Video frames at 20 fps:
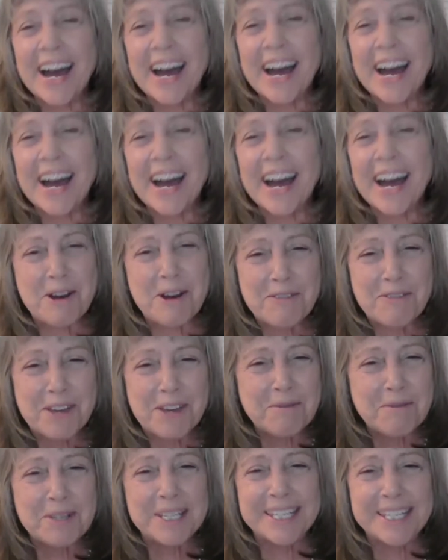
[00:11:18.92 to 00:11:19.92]
don't know if he
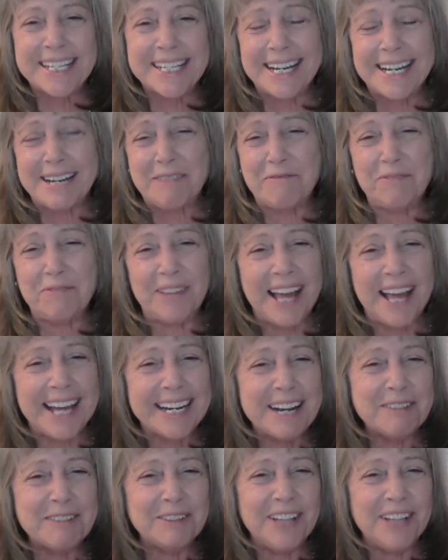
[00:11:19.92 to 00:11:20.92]
was flat
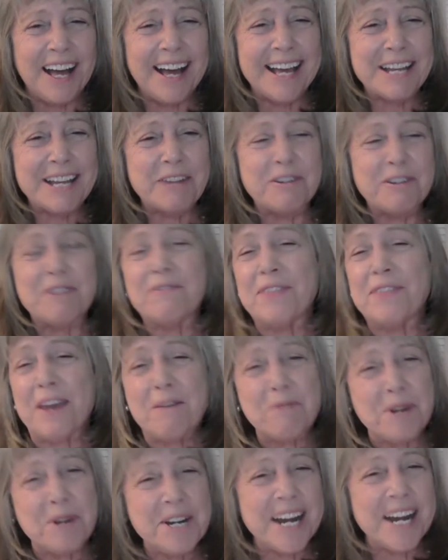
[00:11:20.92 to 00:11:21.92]
out lying or if they
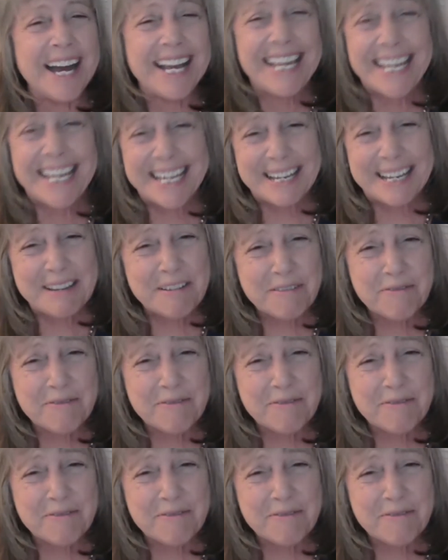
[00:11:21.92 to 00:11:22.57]
were naive.